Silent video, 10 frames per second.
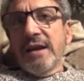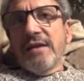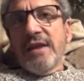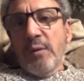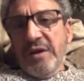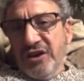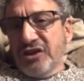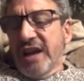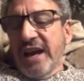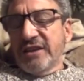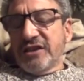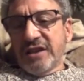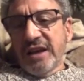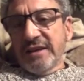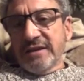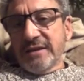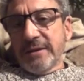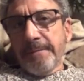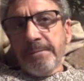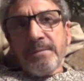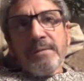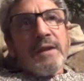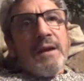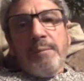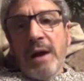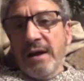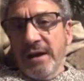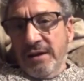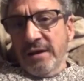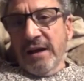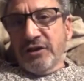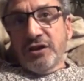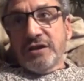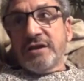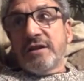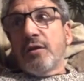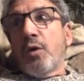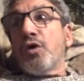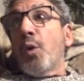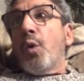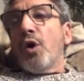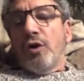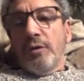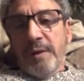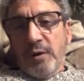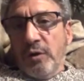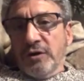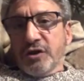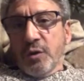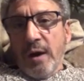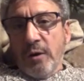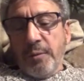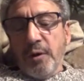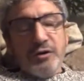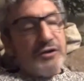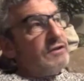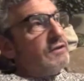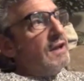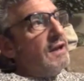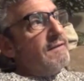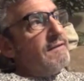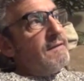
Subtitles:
that we could change things by not just the world, but also our personal life.